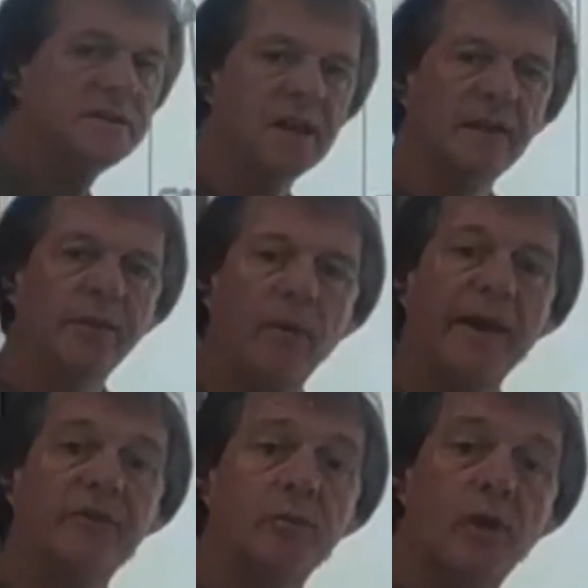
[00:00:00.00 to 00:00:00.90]
So the
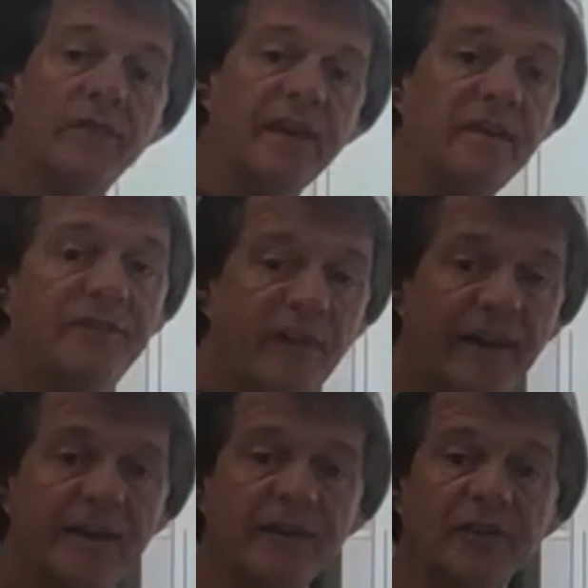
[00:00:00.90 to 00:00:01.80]
waves are right in
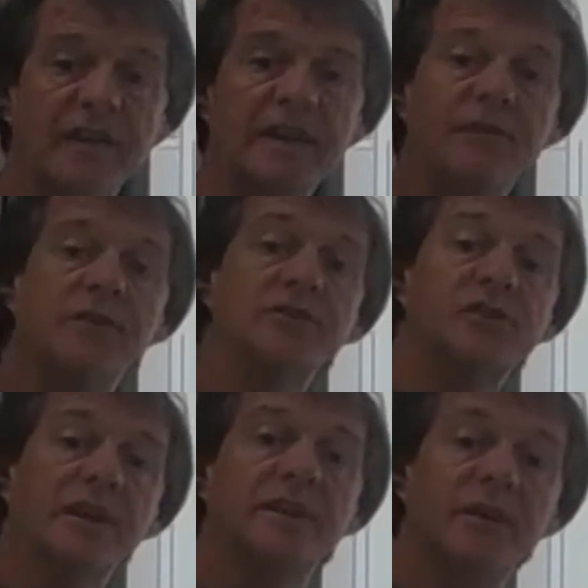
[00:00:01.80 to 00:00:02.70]
phase and give
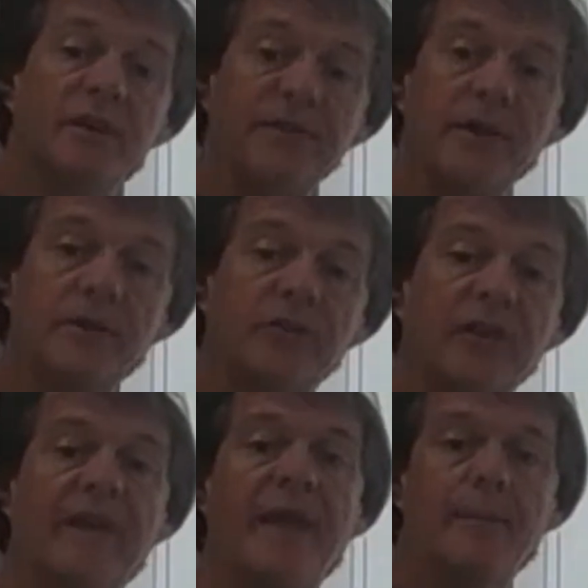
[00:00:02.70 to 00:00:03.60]
constructive
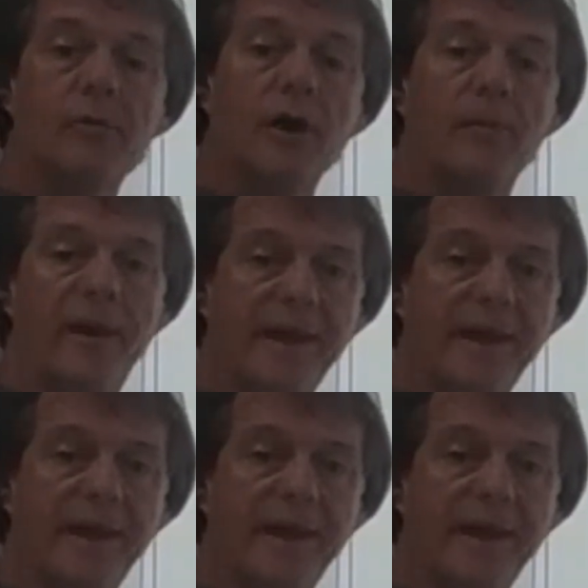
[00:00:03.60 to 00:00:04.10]
interference and that bright